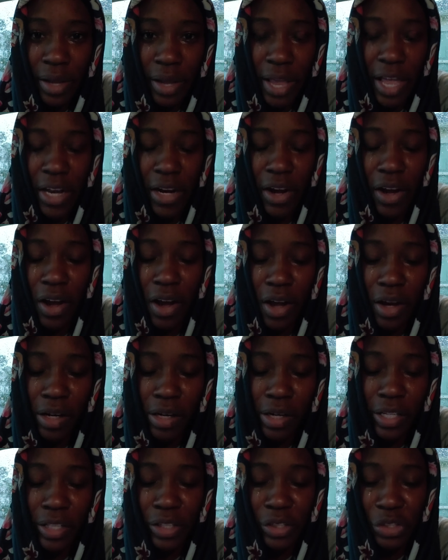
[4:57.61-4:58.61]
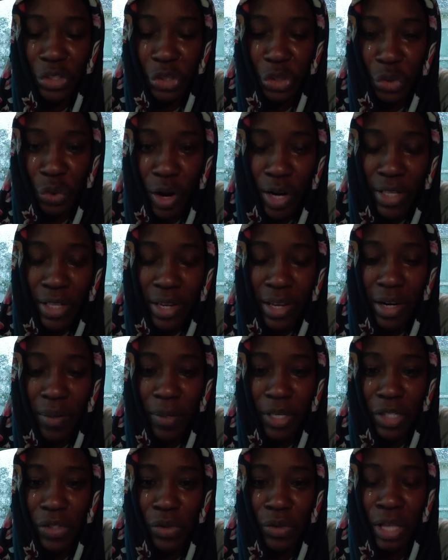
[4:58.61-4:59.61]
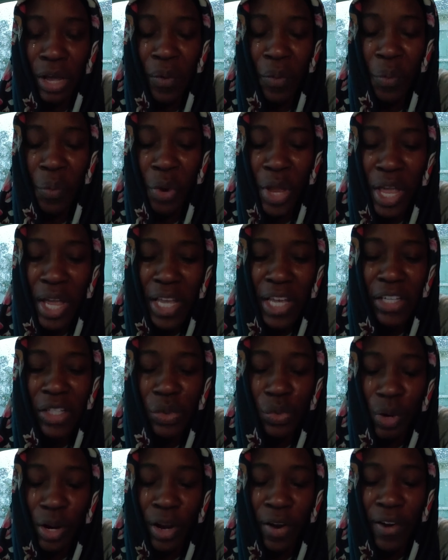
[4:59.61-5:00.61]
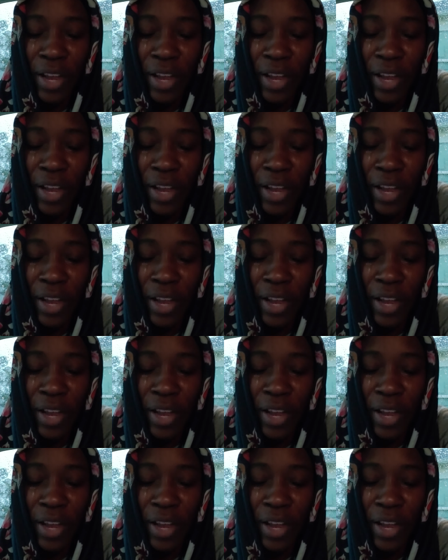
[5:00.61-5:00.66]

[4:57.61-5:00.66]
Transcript: and utterly destroy the enemy so that we can dwell